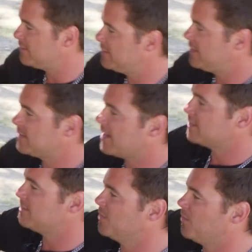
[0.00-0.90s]
this
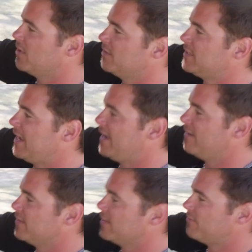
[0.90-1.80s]
customer wanted to
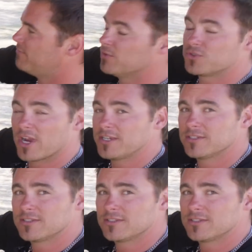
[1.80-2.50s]
have a filtration